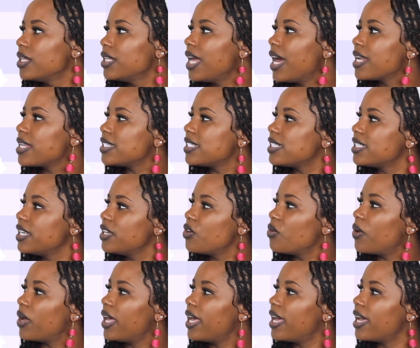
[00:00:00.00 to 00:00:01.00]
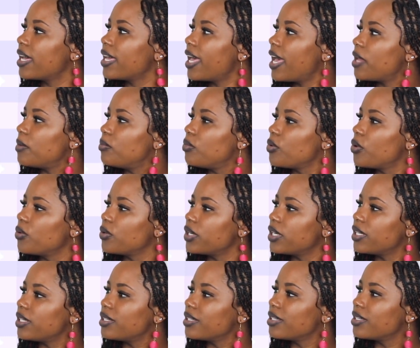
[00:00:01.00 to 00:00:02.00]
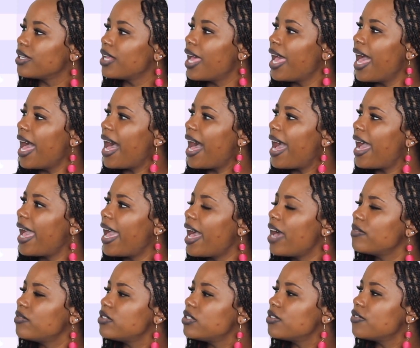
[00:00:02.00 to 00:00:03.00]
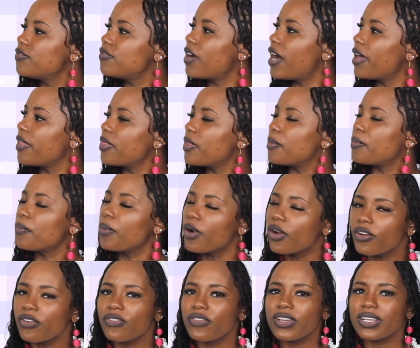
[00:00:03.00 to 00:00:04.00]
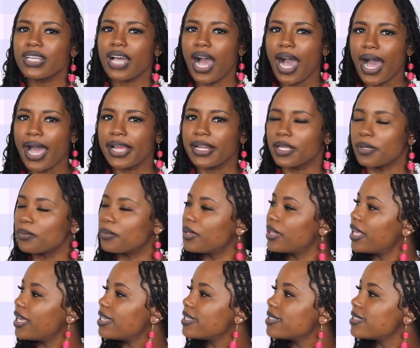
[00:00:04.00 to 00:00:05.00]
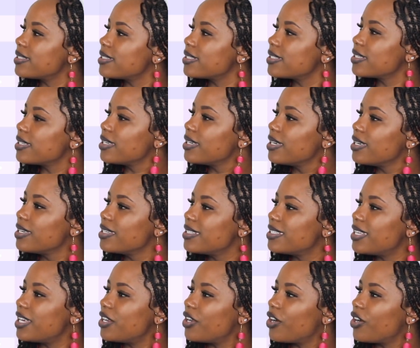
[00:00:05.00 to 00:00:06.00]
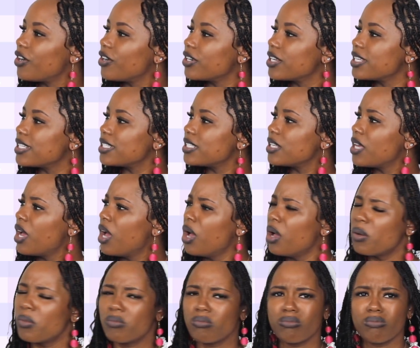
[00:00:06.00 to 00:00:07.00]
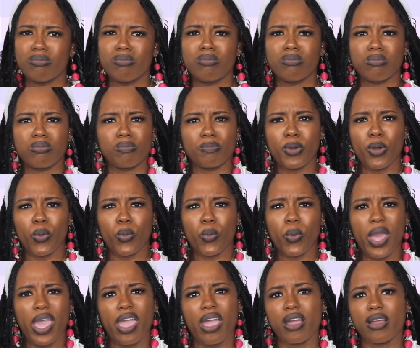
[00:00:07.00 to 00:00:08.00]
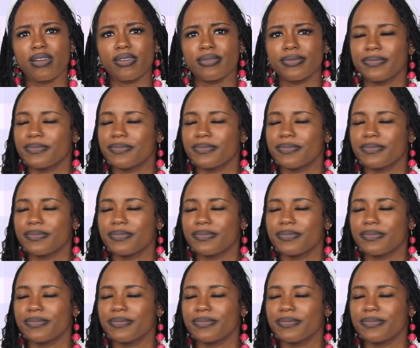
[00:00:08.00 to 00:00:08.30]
Not a single egg had broken. I have to find the perfect hiding place, said Ernest. But where?